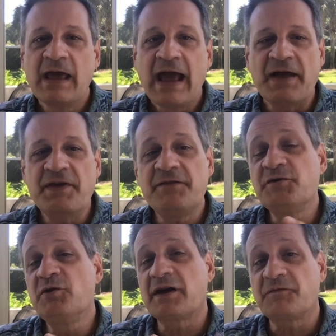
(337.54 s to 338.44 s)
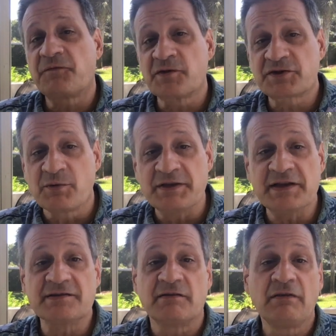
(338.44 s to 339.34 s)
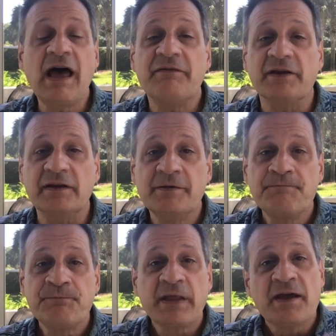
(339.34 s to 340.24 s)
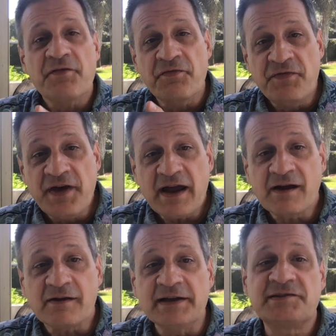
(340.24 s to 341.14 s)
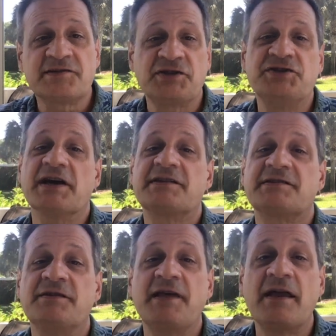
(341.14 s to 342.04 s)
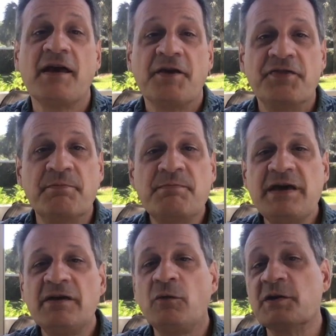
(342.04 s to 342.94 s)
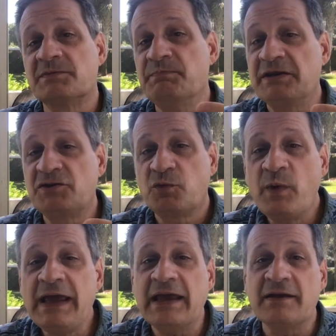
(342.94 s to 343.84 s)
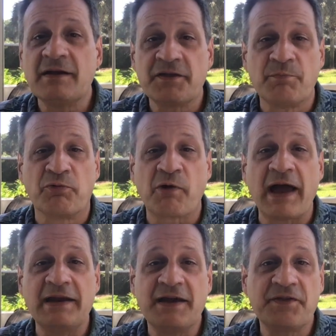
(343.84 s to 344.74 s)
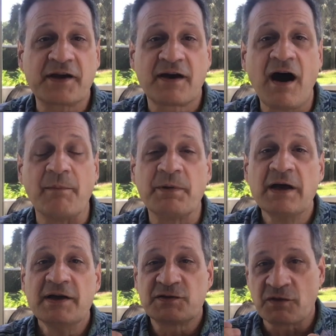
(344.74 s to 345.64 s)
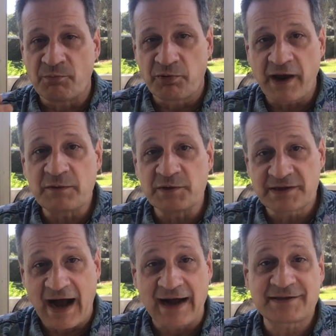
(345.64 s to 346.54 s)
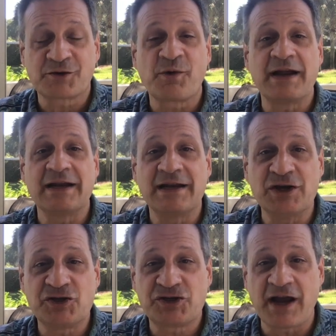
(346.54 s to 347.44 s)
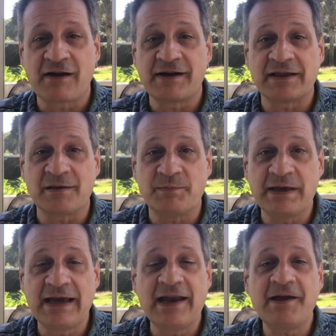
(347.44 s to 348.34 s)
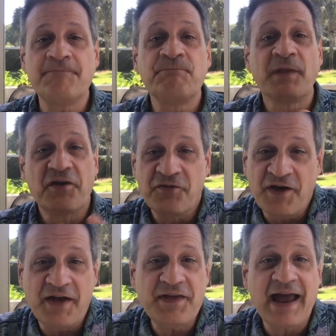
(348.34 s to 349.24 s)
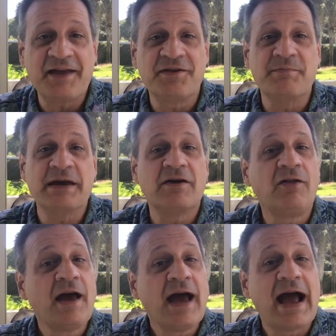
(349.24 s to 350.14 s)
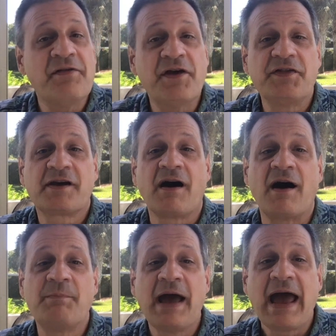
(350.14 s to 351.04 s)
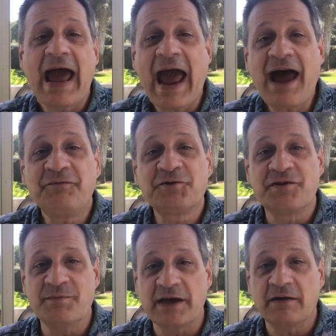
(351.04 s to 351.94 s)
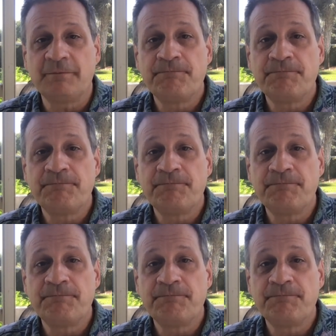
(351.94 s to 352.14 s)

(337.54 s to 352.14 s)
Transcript: And then if you look at 1 Corinthians 11, there it's suggested that the meal was between the bread and the cup. So the bread was consecrated and shared at the beginning, then they had the meal, and then the cup after the meal.